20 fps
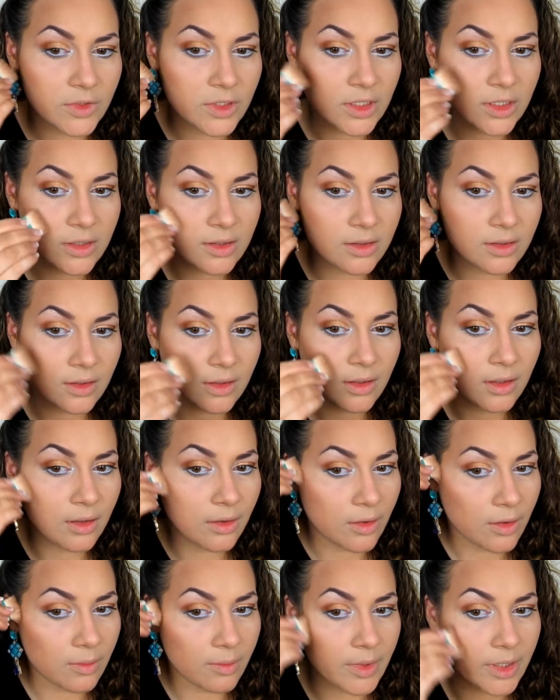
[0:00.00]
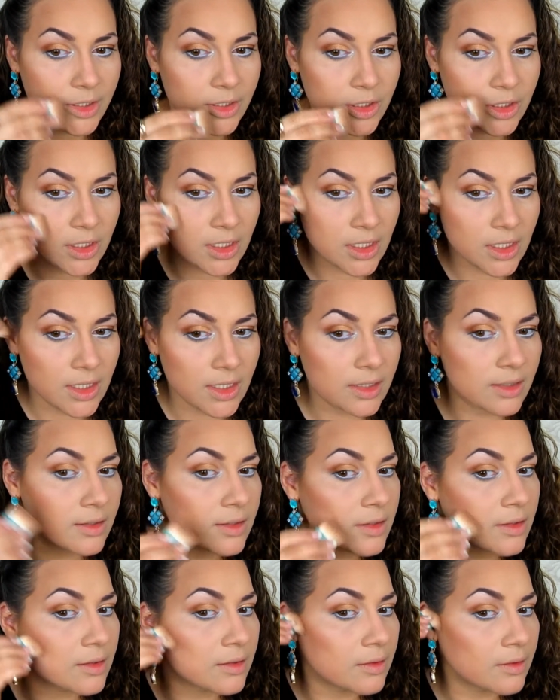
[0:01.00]
Just along my
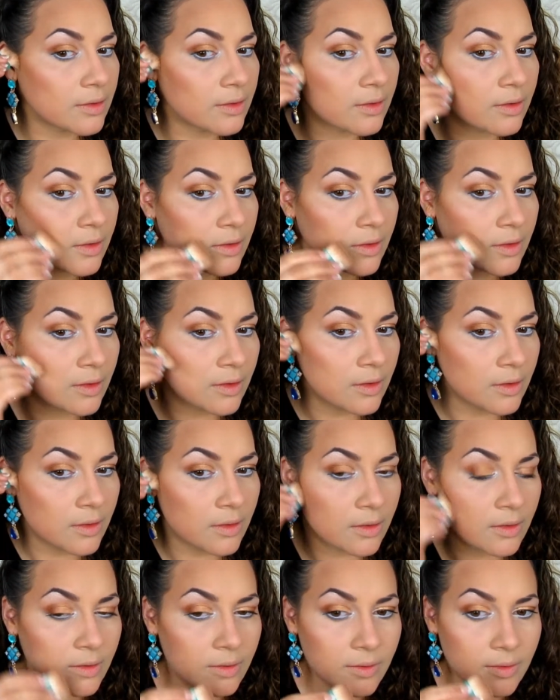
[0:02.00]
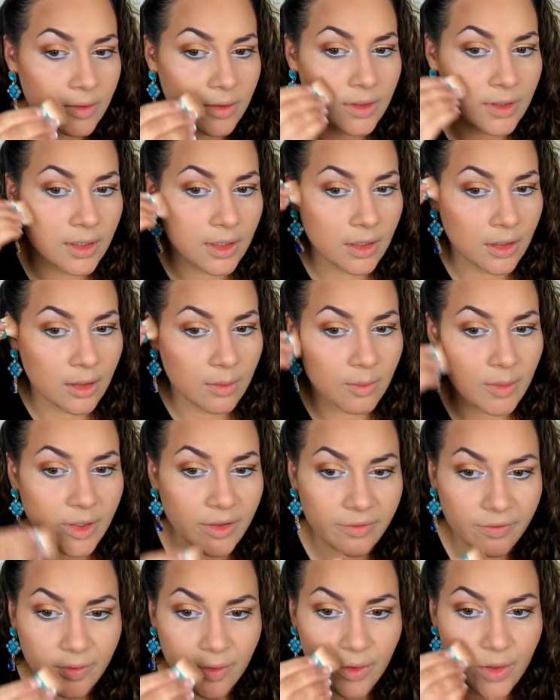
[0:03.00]
cheeks, along
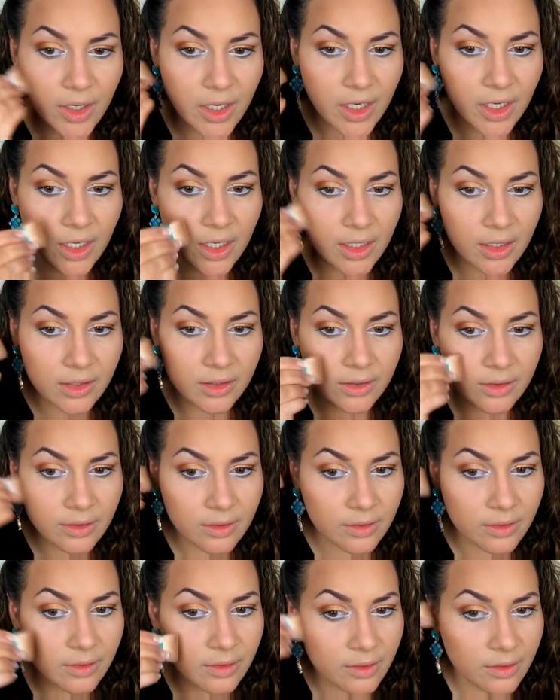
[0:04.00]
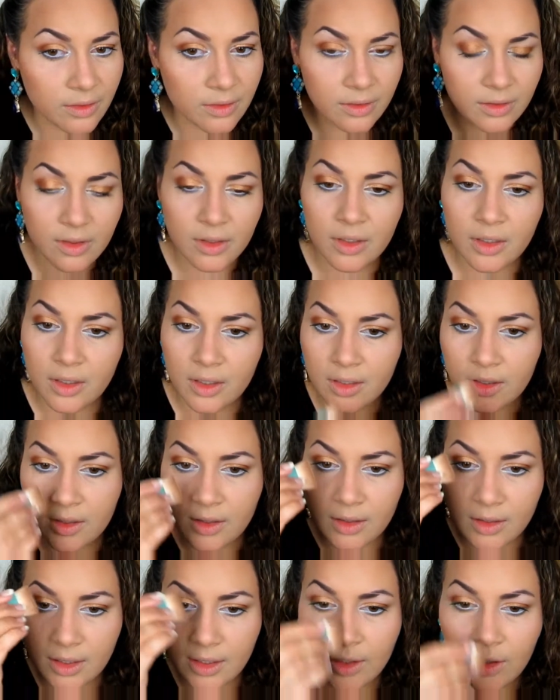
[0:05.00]
my forehead,
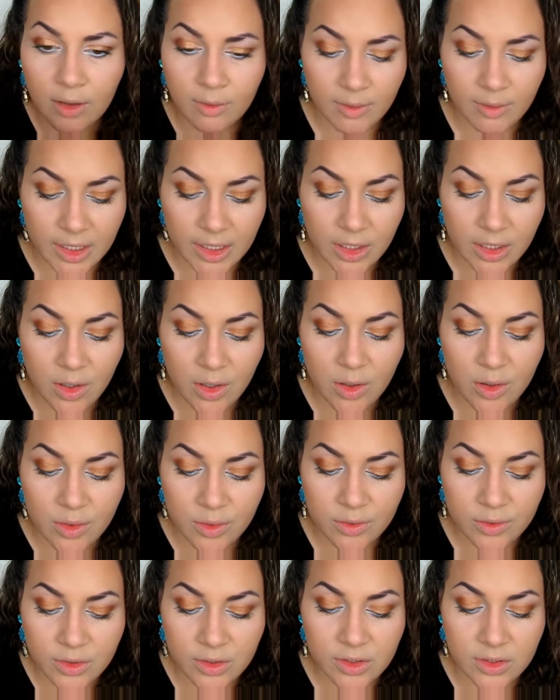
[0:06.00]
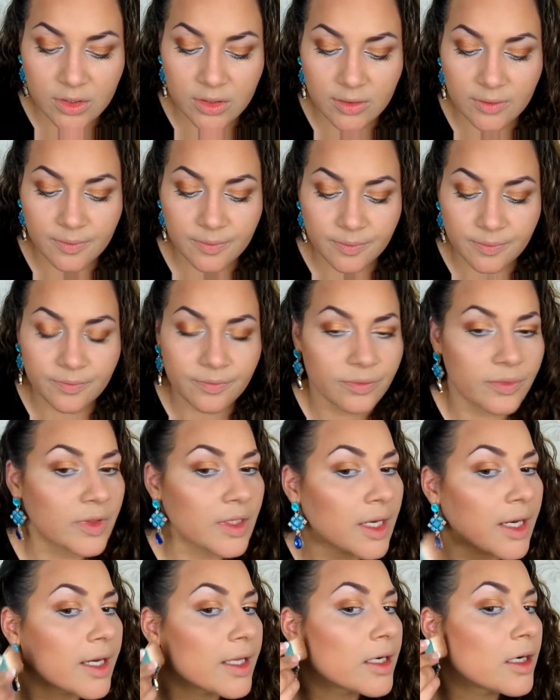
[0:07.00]
along my nose,
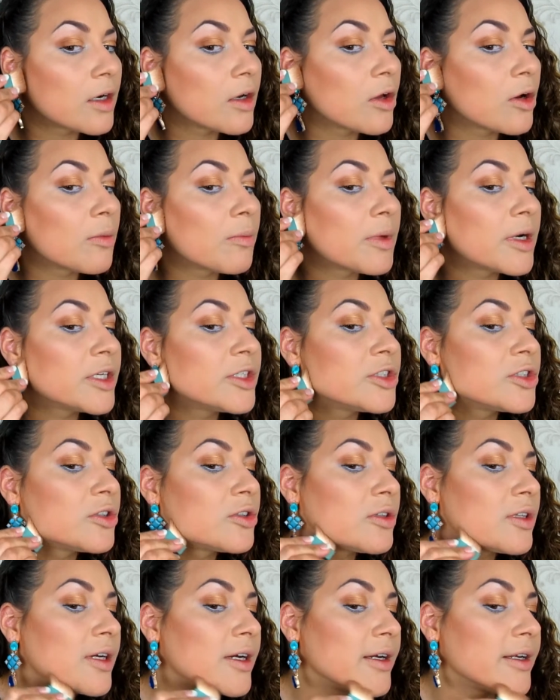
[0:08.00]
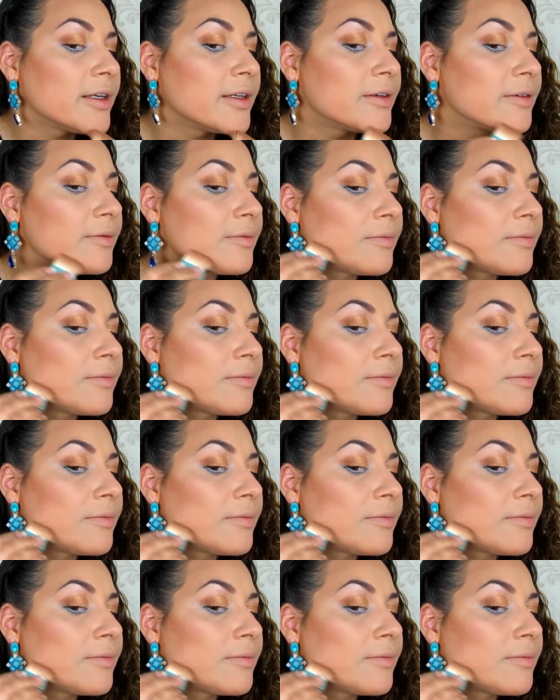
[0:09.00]
and along my jawline.